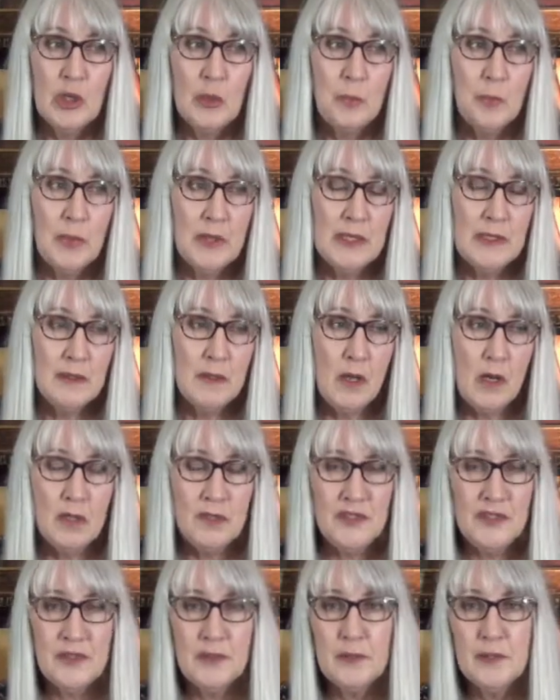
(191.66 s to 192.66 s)
But long
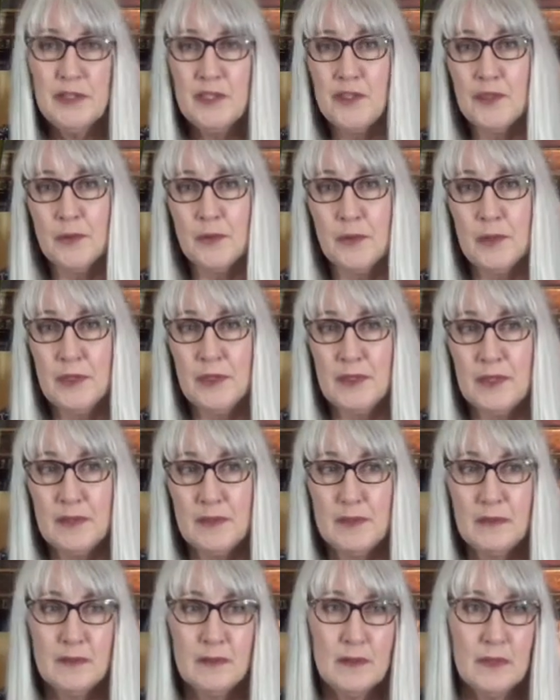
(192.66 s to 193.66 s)
story short,
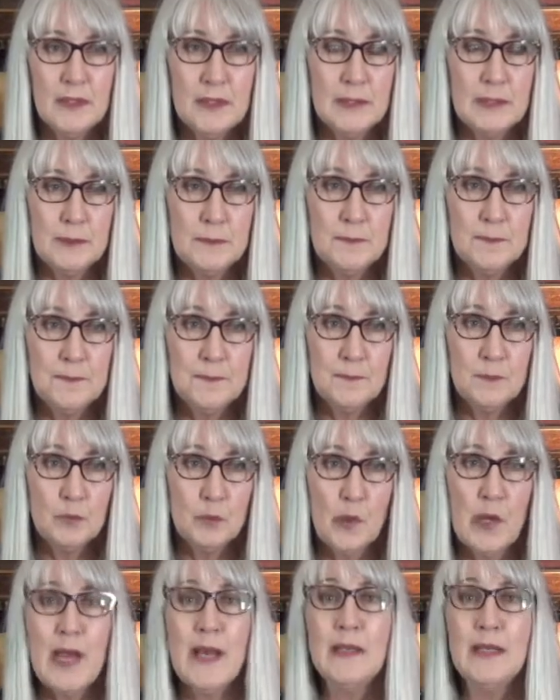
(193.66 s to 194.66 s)

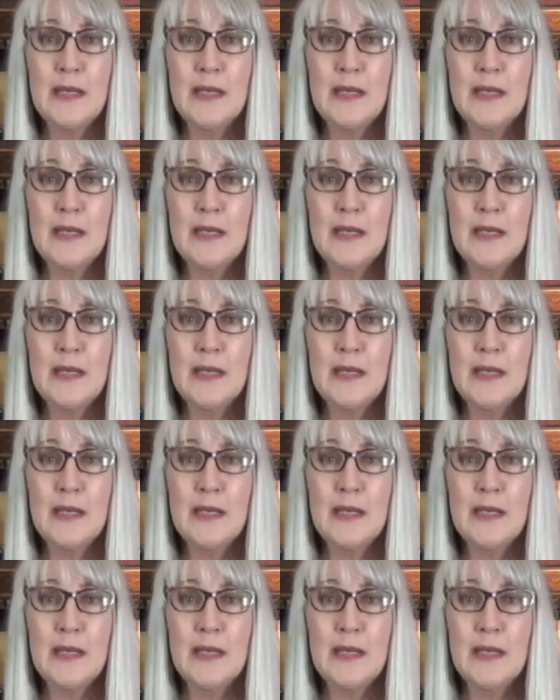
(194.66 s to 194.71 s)
while